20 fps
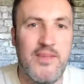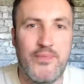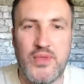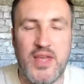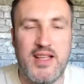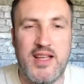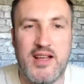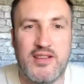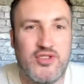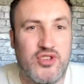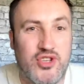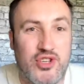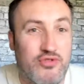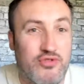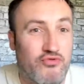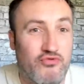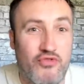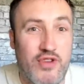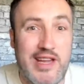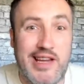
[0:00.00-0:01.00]
and I'd just
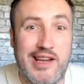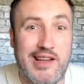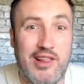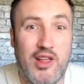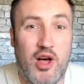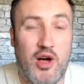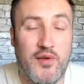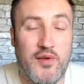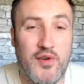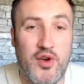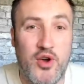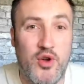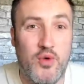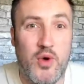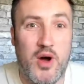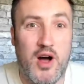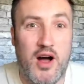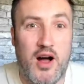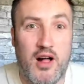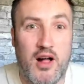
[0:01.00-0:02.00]
reel off who
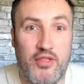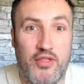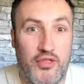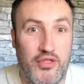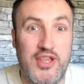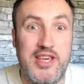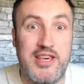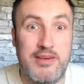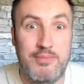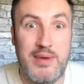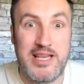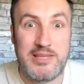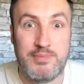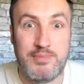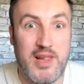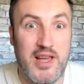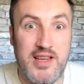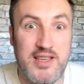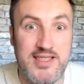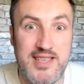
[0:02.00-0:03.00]
are the best
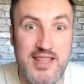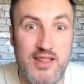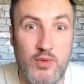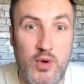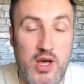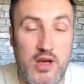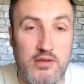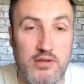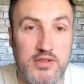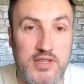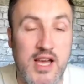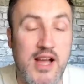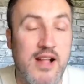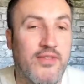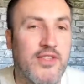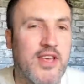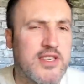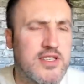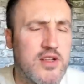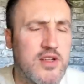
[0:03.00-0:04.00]
players in the world.
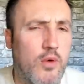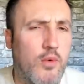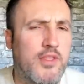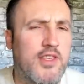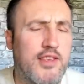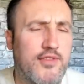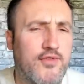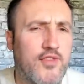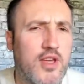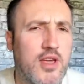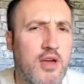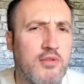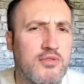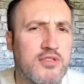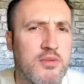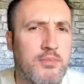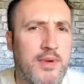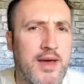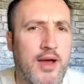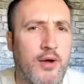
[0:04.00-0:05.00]
That's not what this video is
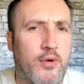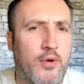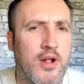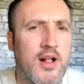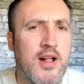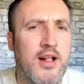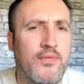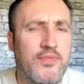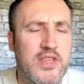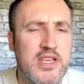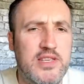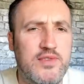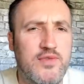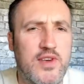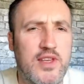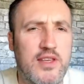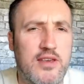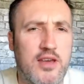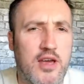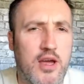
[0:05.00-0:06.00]
about. This
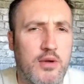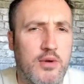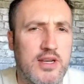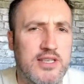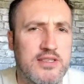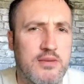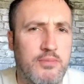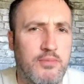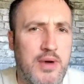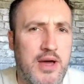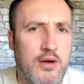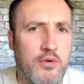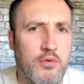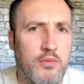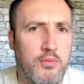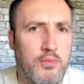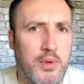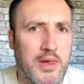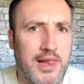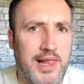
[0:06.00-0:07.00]
video is
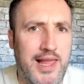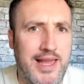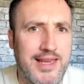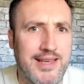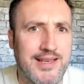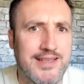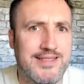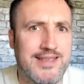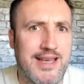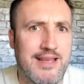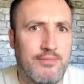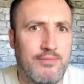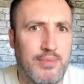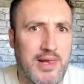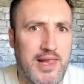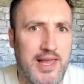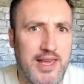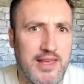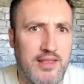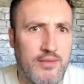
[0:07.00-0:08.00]
about players and
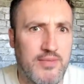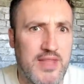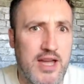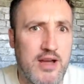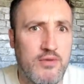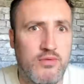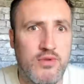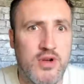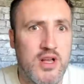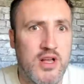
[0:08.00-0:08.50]
playing. Now,